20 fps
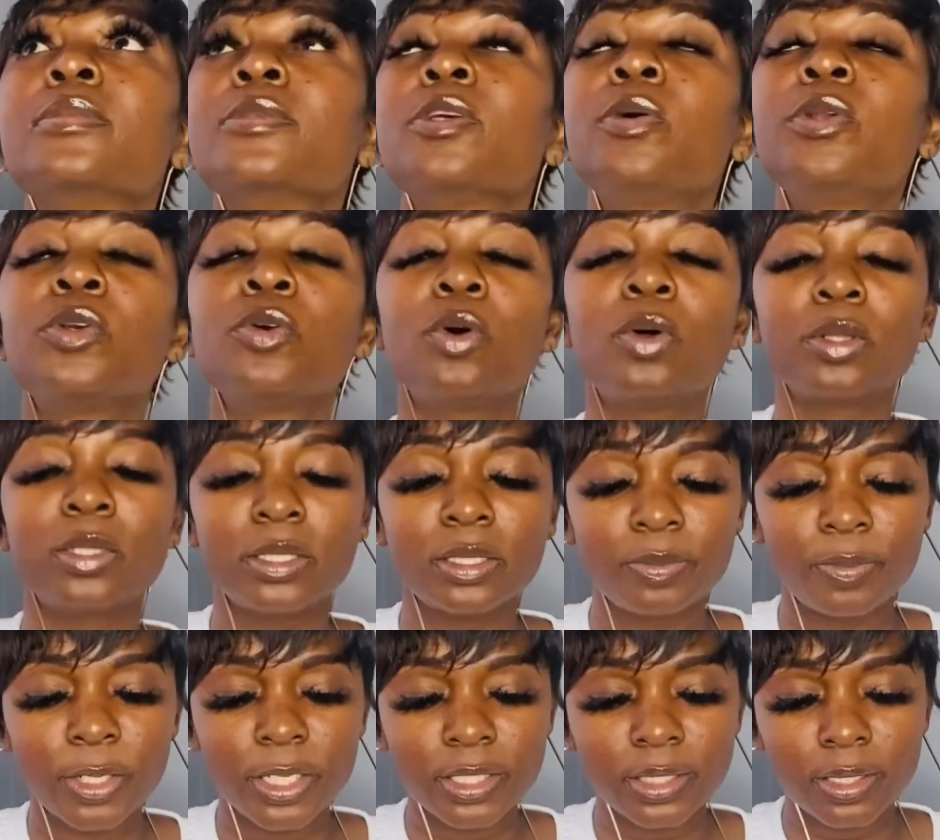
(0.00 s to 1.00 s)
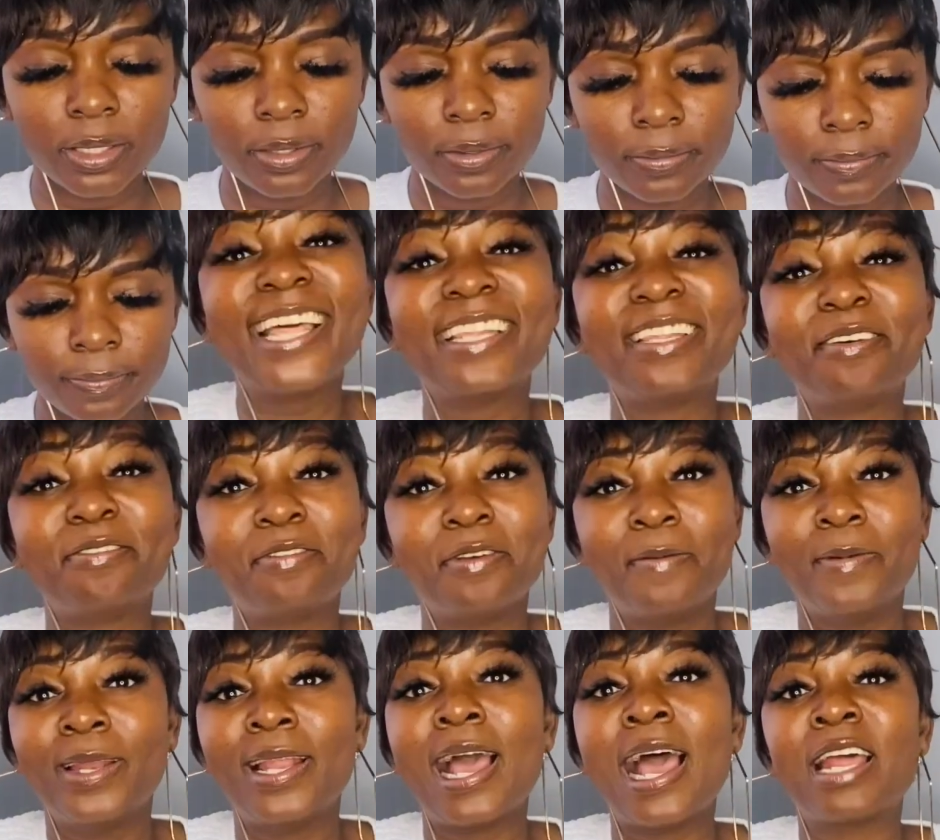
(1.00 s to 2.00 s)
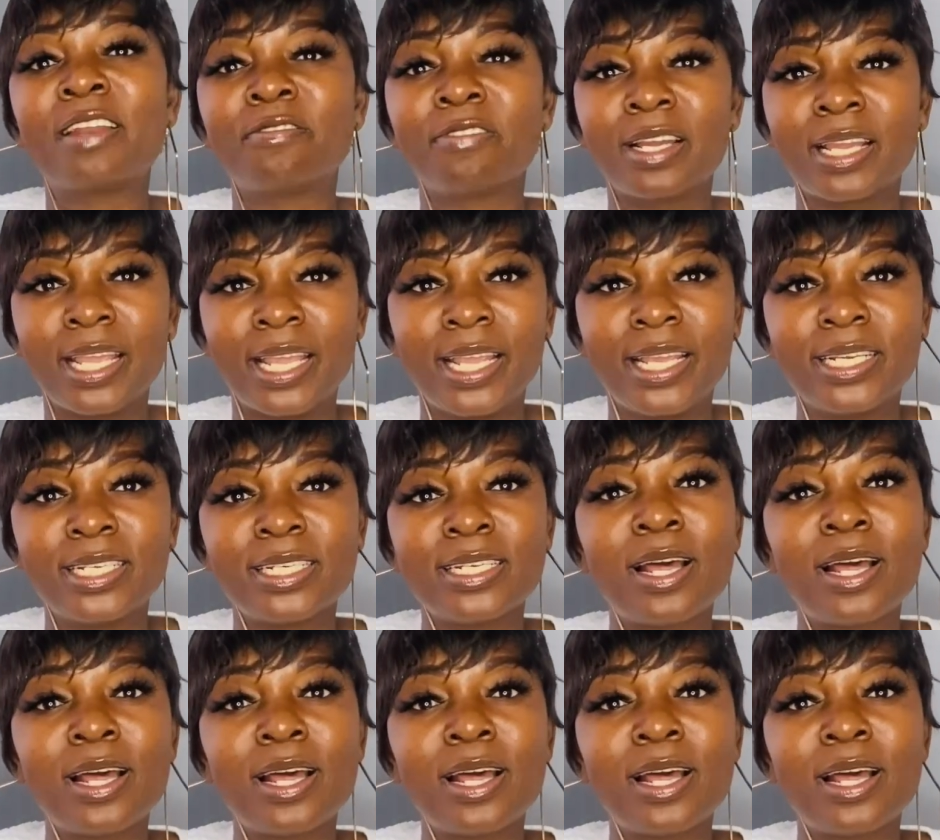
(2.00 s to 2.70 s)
what do you call this person? The family advocate.